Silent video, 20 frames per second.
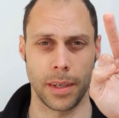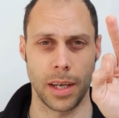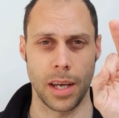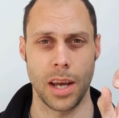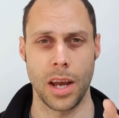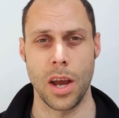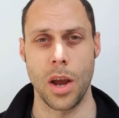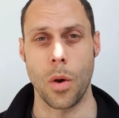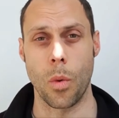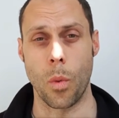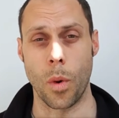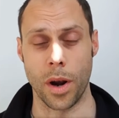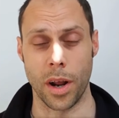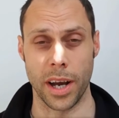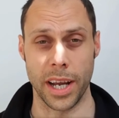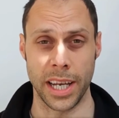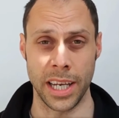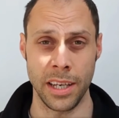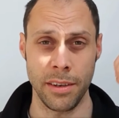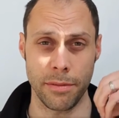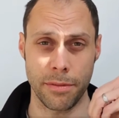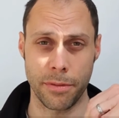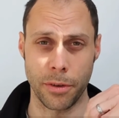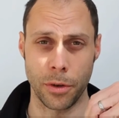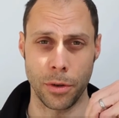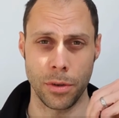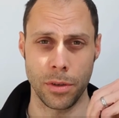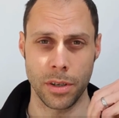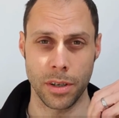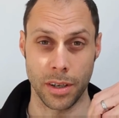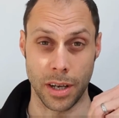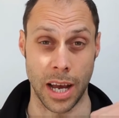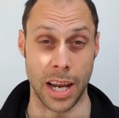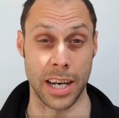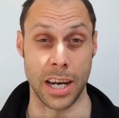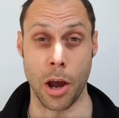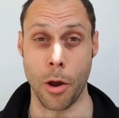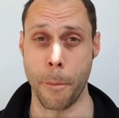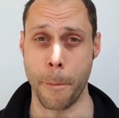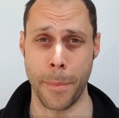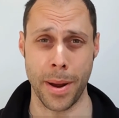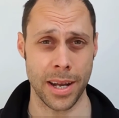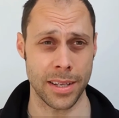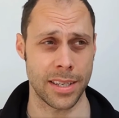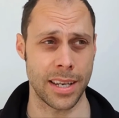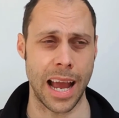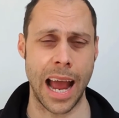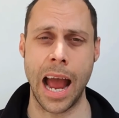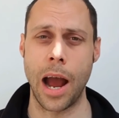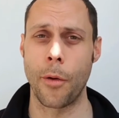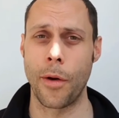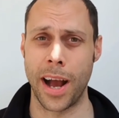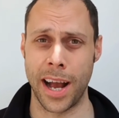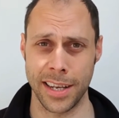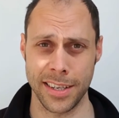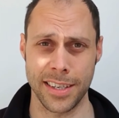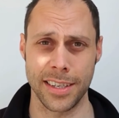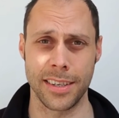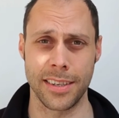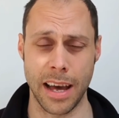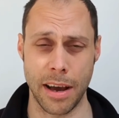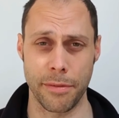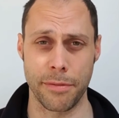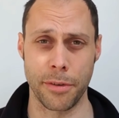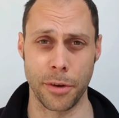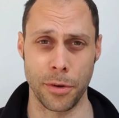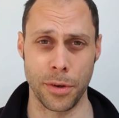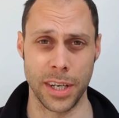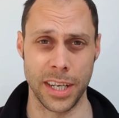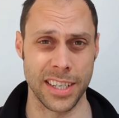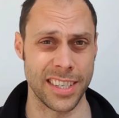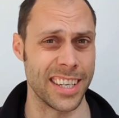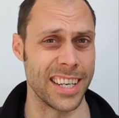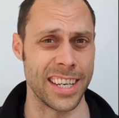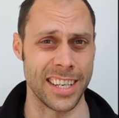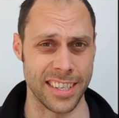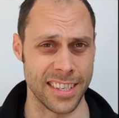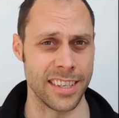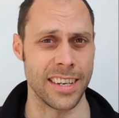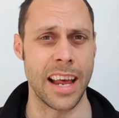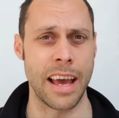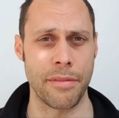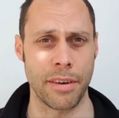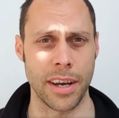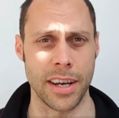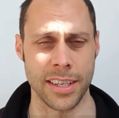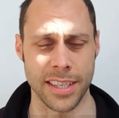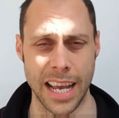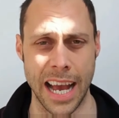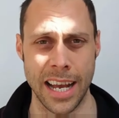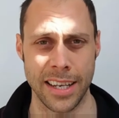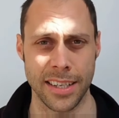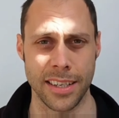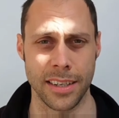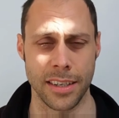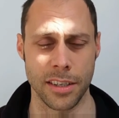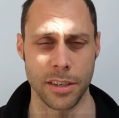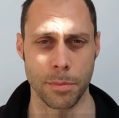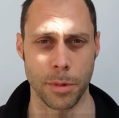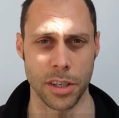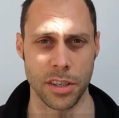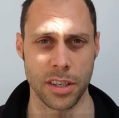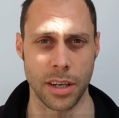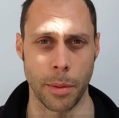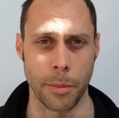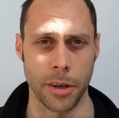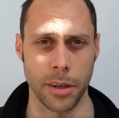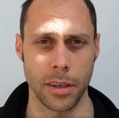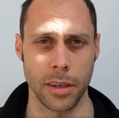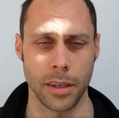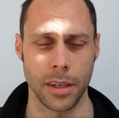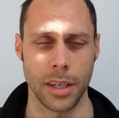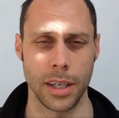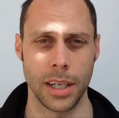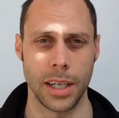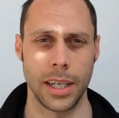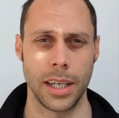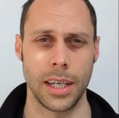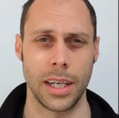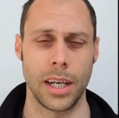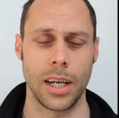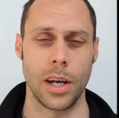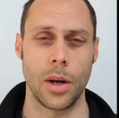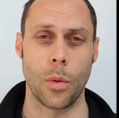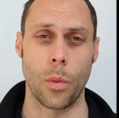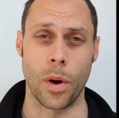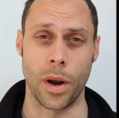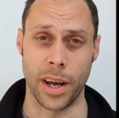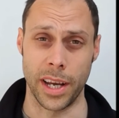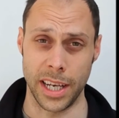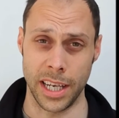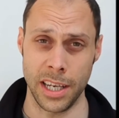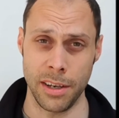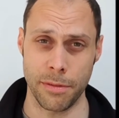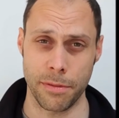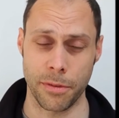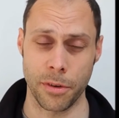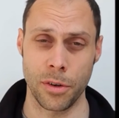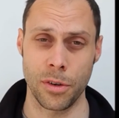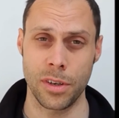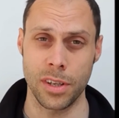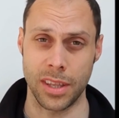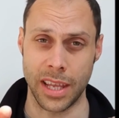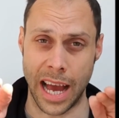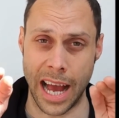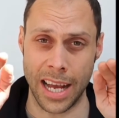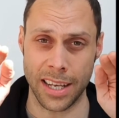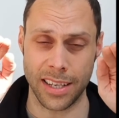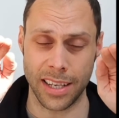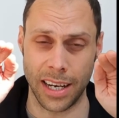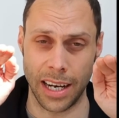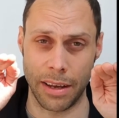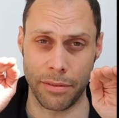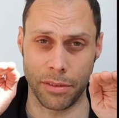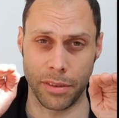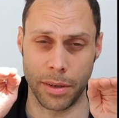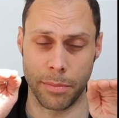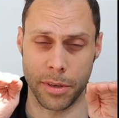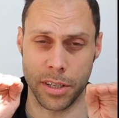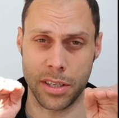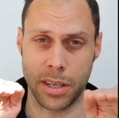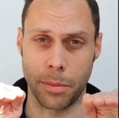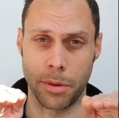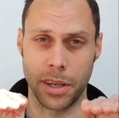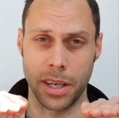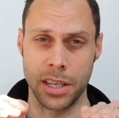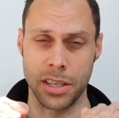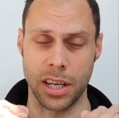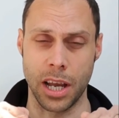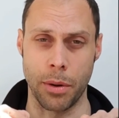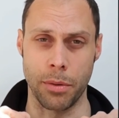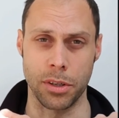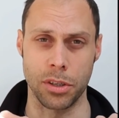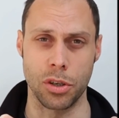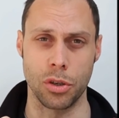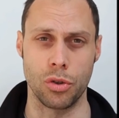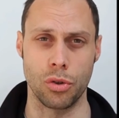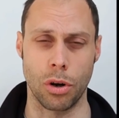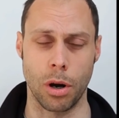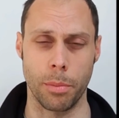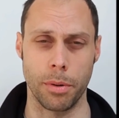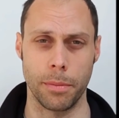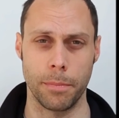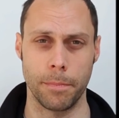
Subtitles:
When I eat food, and no matter how acid that food is, it is never as acid as my stomach. When I eat food, the acid level in my stomach is going to drop.